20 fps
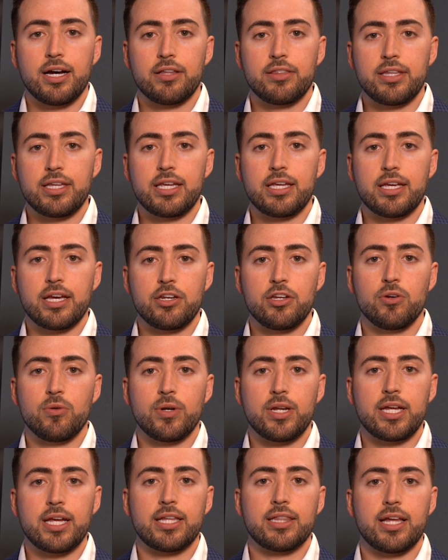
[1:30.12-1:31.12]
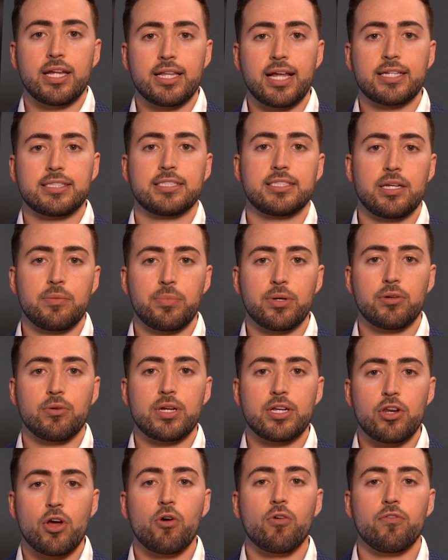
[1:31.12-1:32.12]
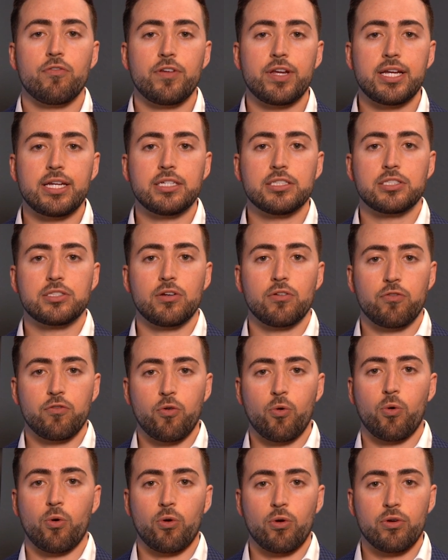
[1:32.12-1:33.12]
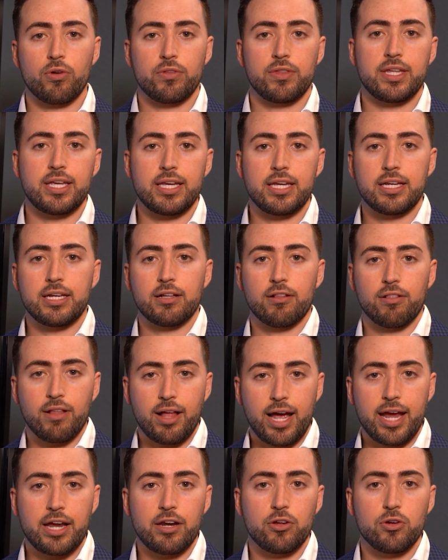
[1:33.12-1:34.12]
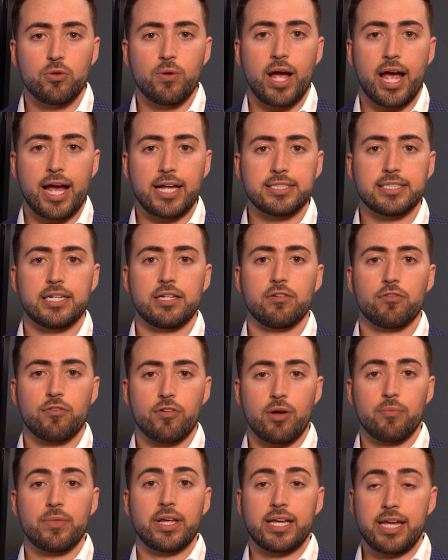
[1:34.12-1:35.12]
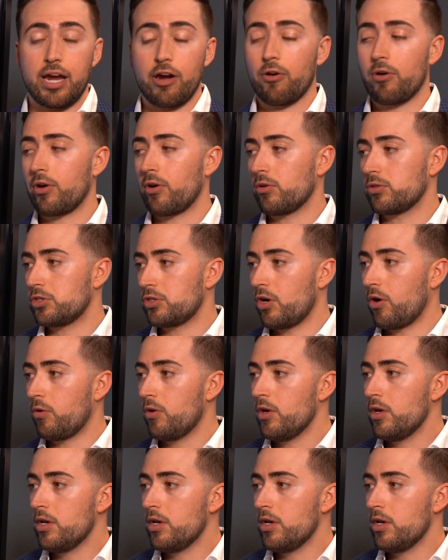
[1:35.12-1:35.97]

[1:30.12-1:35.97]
the annuity, and then that's typically no fees for the client who has it from the carrier. So